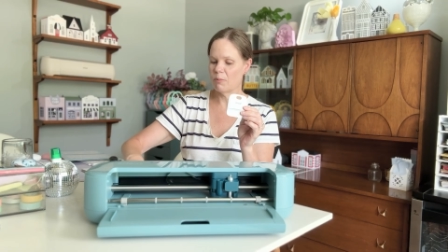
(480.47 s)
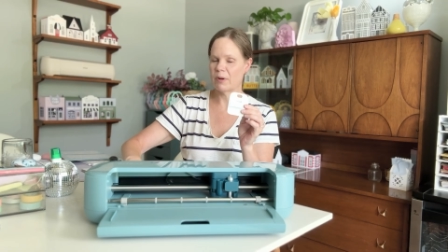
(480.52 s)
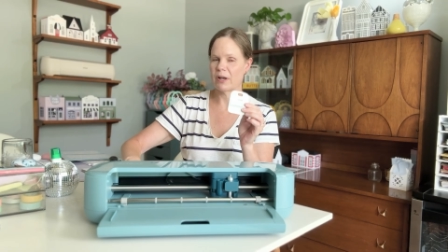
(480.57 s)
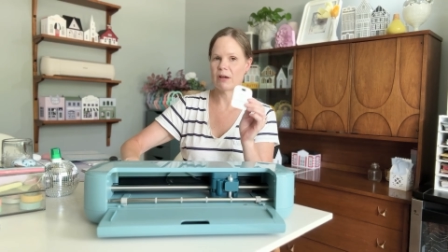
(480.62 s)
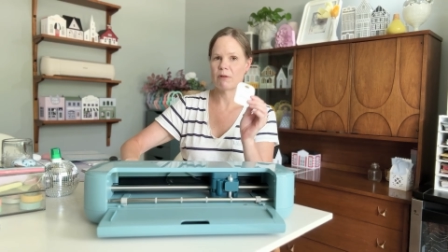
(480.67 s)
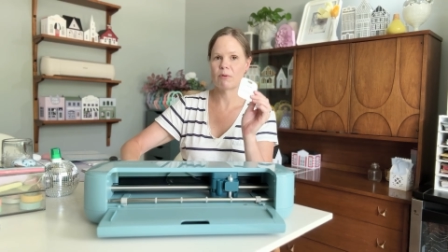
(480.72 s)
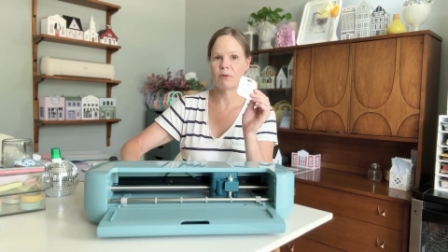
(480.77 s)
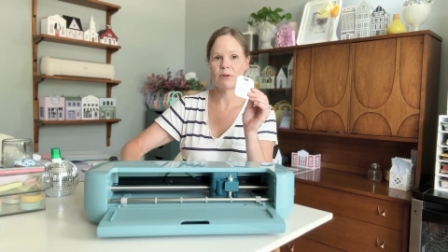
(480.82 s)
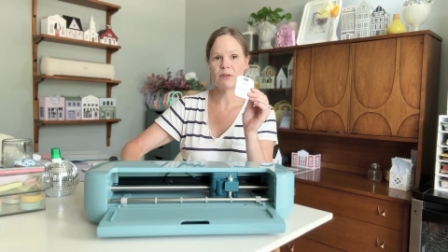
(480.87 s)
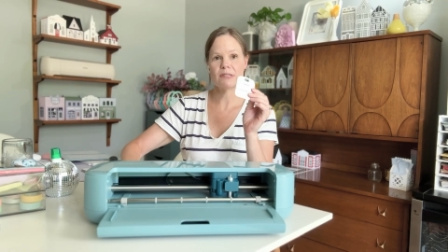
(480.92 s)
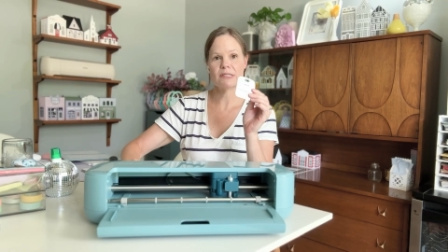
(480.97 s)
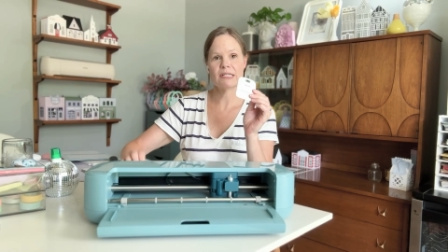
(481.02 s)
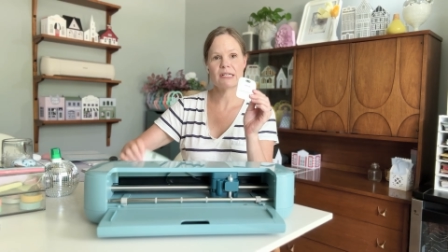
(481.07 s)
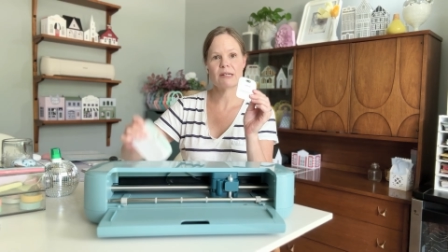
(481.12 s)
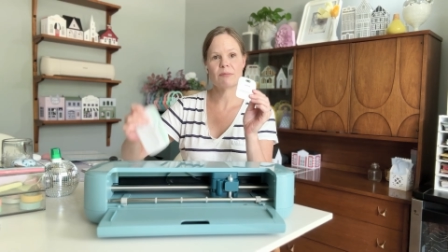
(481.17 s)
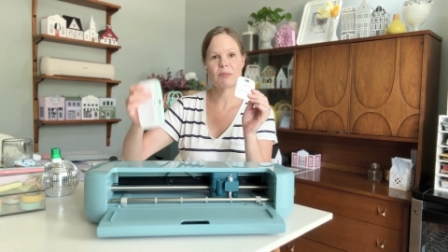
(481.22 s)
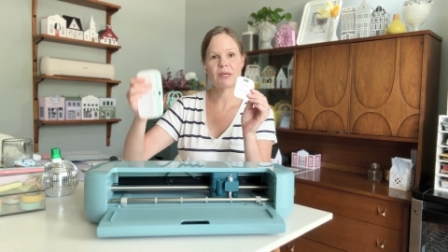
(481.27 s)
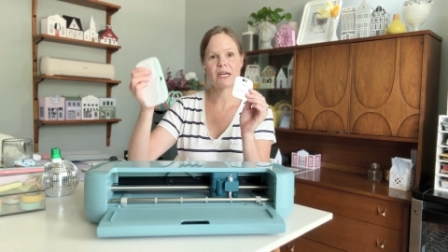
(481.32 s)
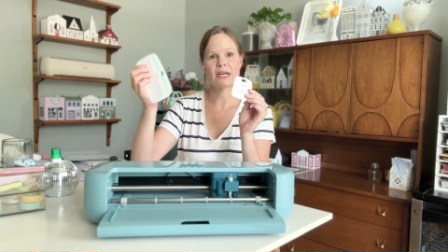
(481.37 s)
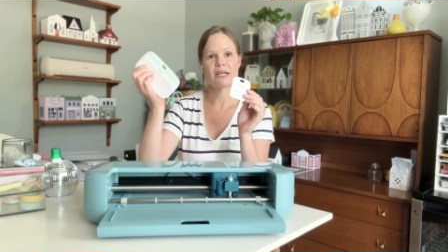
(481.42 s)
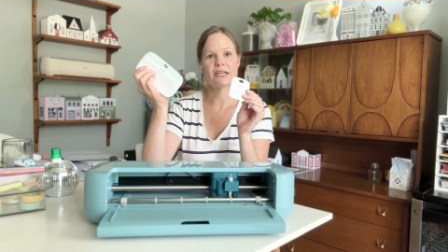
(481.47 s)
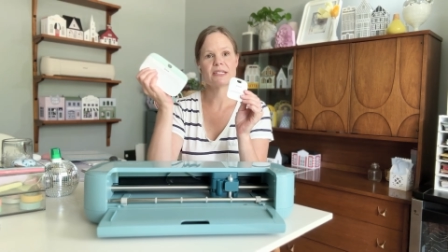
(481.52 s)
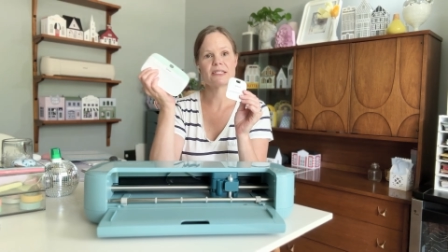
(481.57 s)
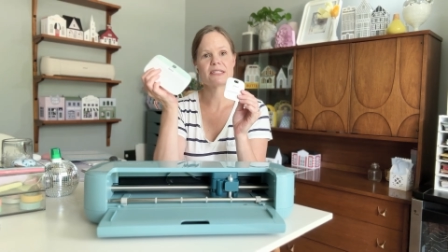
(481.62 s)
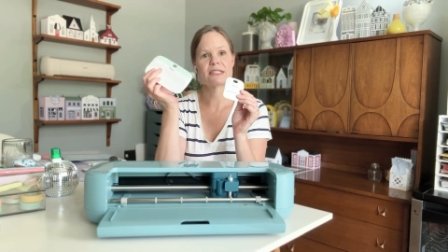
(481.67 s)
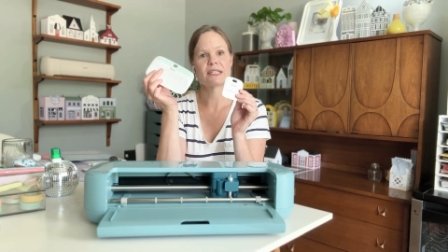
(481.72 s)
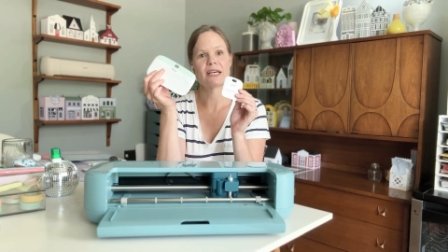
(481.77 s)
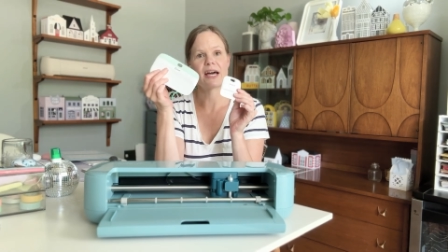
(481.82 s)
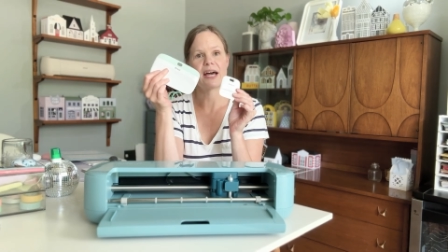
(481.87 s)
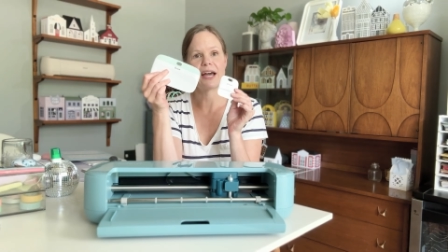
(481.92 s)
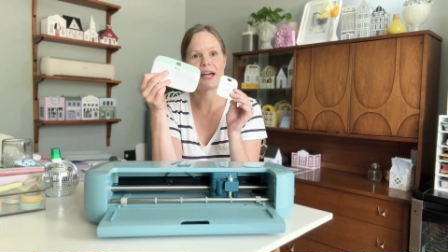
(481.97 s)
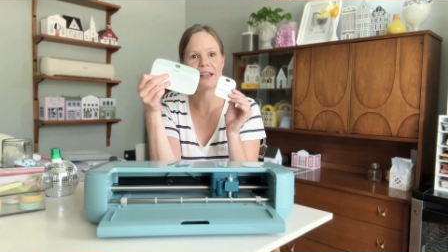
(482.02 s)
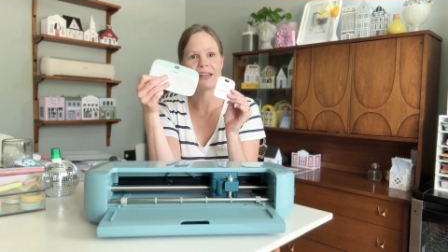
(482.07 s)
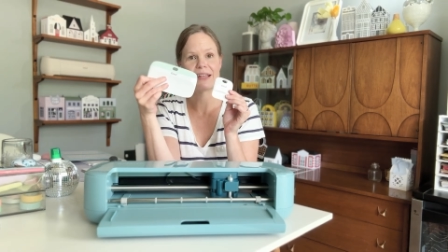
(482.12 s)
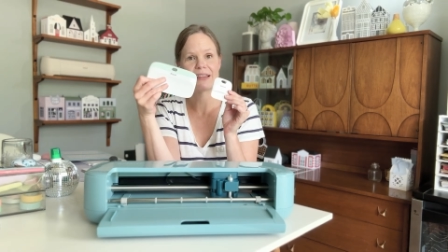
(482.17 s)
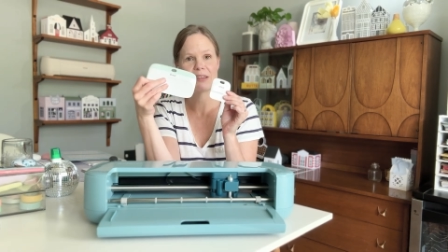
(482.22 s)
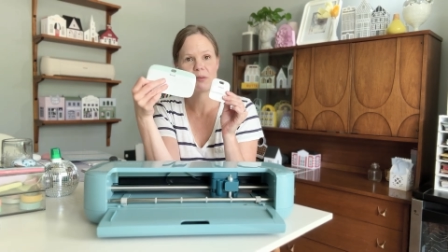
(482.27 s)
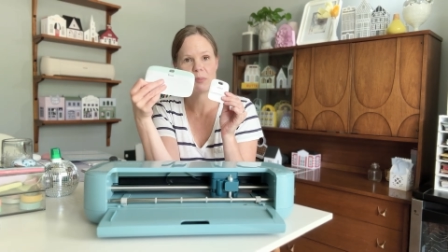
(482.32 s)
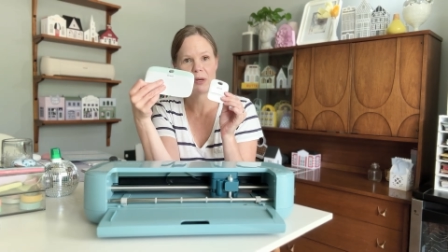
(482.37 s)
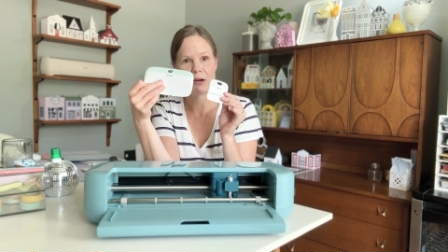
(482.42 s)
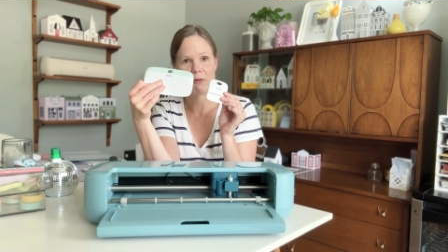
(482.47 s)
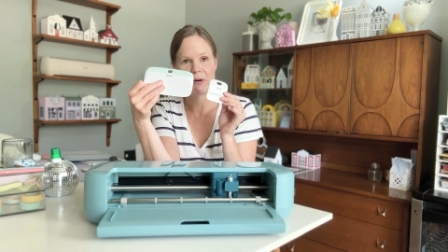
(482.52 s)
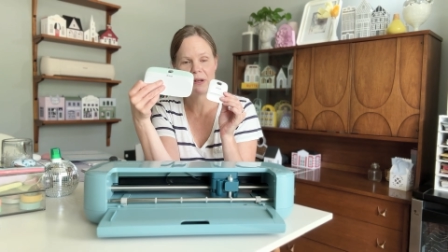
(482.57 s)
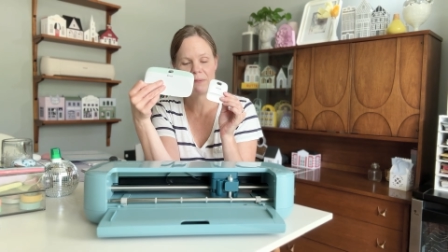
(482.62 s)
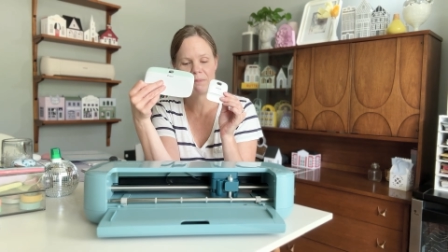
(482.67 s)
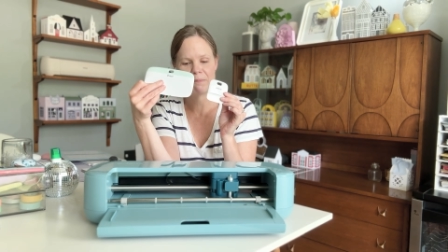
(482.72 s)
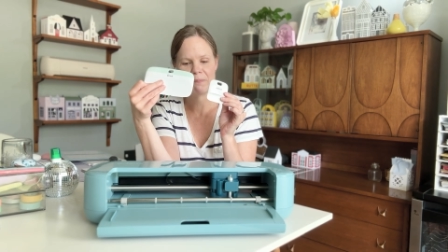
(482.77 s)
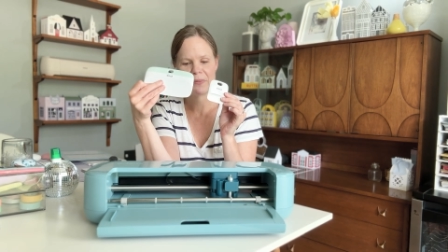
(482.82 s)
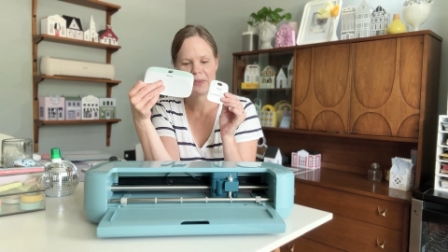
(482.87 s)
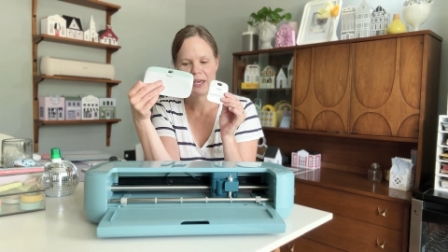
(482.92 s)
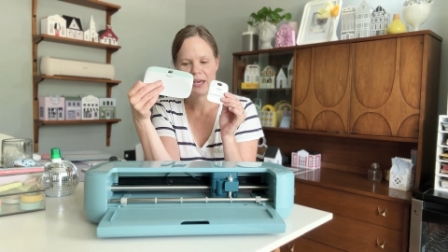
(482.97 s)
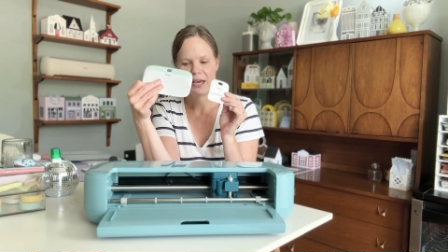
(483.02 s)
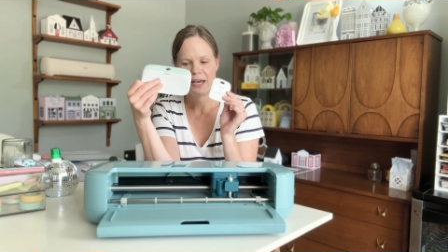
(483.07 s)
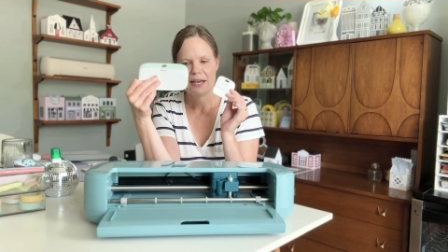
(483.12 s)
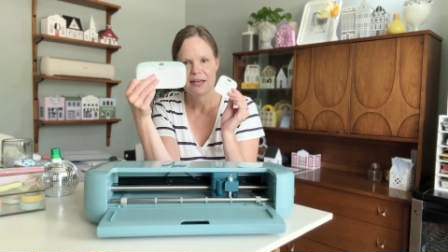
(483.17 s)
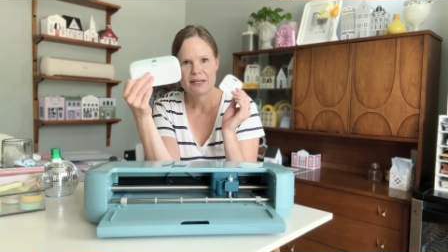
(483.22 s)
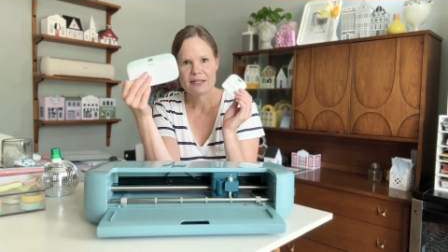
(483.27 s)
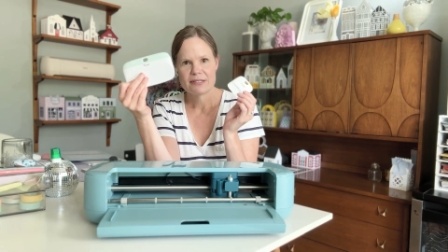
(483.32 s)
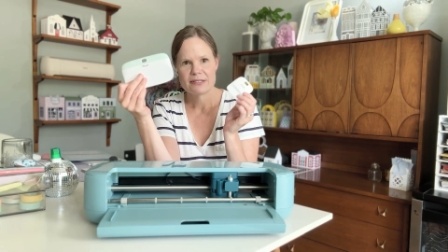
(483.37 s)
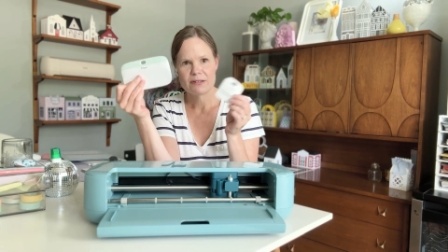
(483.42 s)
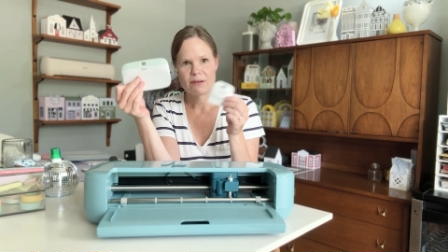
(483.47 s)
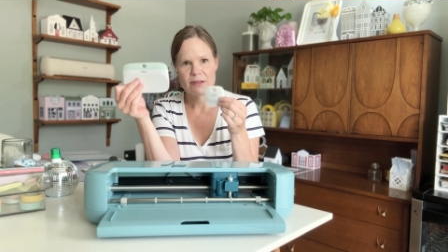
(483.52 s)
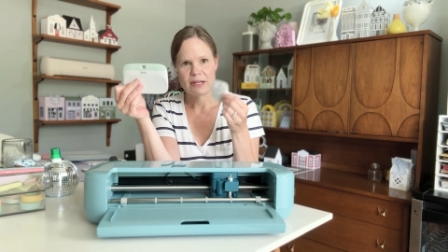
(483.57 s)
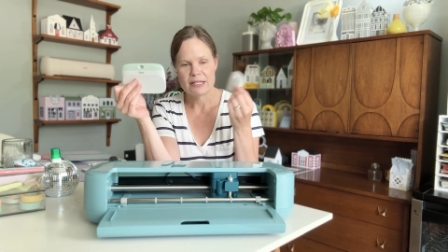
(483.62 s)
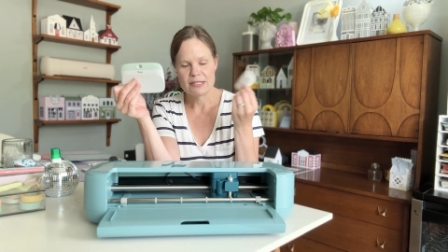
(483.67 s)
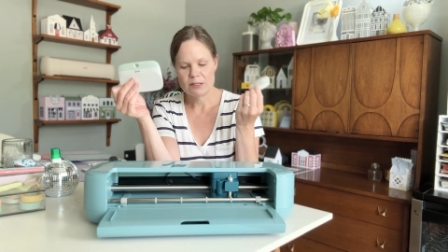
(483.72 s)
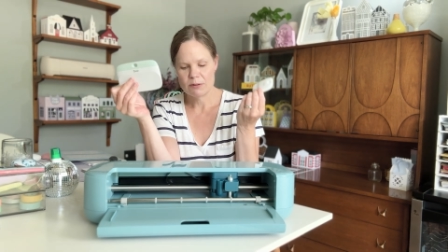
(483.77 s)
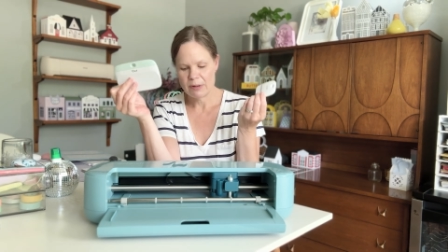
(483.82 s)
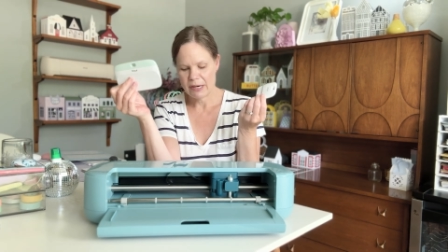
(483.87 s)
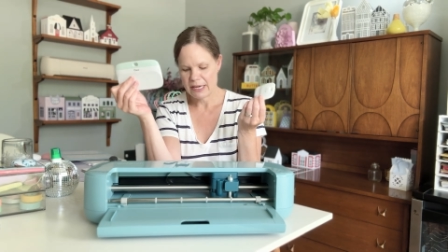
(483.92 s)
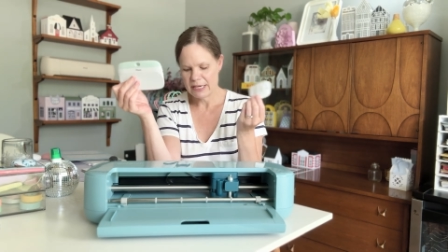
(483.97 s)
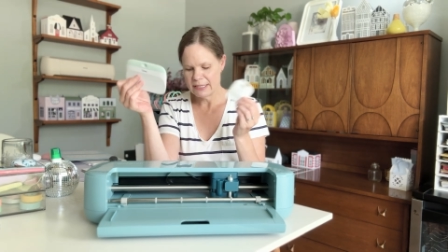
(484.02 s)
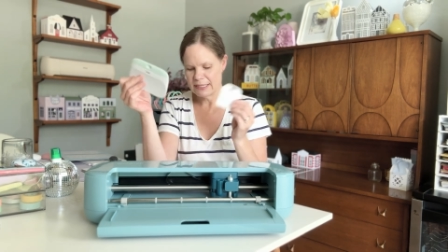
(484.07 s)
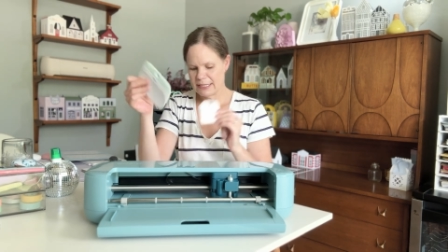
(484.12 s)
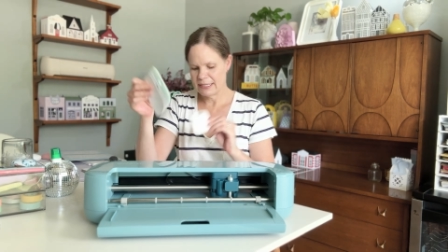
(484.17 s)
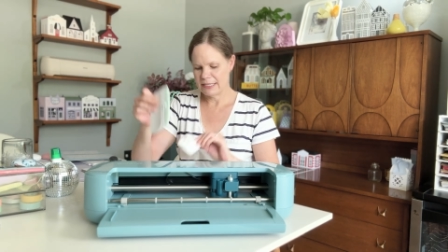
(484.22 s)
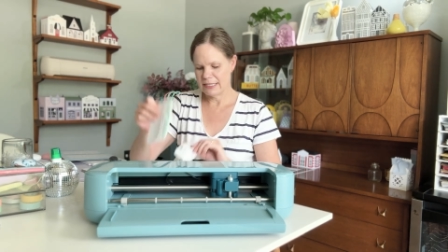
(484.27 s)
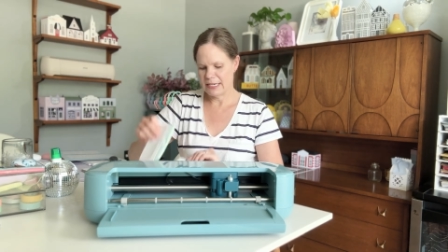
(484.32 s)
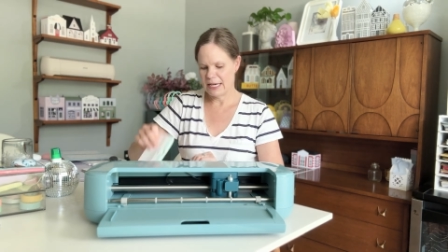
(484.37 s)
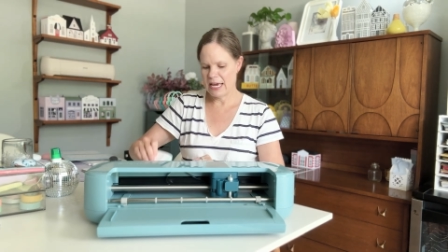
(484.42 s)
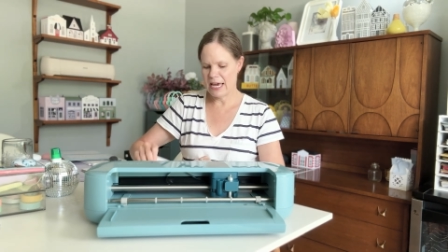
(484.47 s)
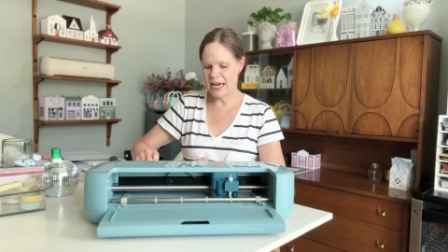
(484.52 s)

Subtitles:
but I won't use it because I like the big one. So that's a waste.